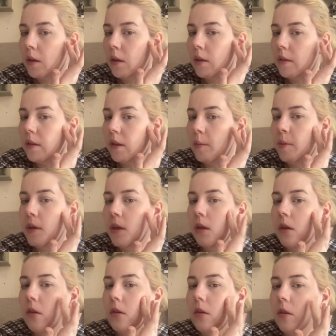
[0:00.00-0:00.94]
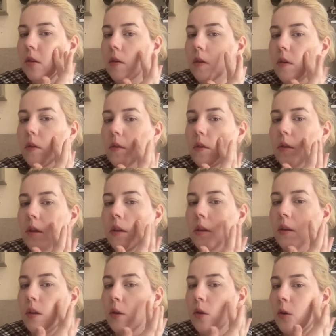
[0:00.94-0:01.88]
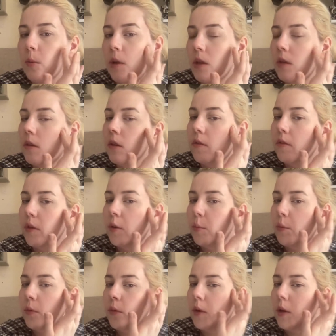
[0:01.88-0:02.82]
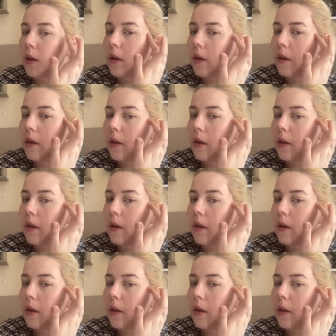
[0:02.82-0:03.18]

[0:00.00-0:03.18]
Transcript: So let me know in the comments if you prefer